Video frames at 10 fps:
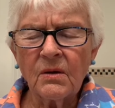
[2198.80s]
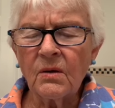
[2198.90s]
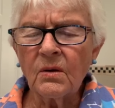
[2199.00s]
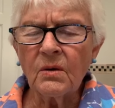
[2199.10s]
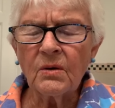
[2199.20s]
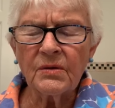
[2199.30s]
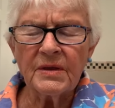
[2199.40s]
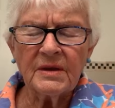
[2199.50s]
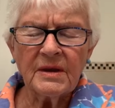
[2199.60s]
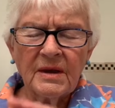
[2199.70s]
all
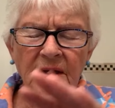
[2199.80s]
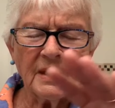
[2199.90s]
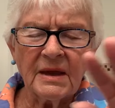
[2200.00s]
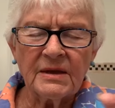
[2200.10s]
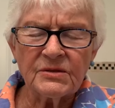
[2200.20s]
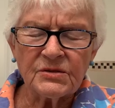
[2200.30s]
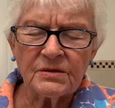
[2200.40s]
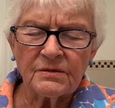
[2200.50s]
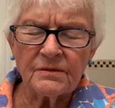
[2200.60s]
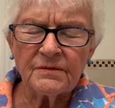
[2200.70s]
the
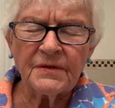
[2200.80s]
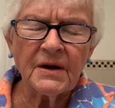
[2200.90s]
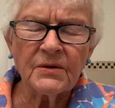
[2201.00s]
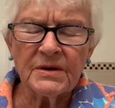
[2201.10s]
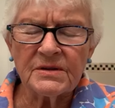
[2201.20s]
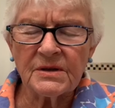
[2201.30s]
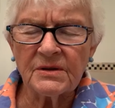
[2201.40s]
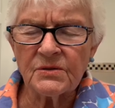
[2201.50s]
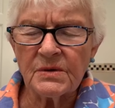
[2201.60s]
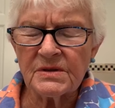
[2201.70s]
Asian, Far East
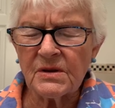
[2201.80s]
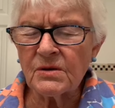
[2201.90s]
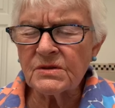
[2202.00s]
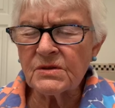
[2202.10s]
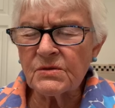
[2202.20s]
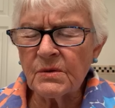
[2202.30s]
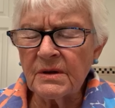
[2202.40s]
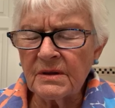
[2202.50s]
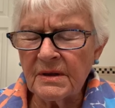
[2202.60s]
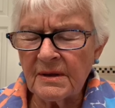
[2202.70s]
countries,
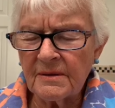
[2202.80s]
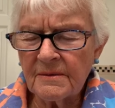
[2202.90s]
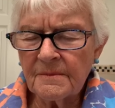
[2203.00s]
Australia,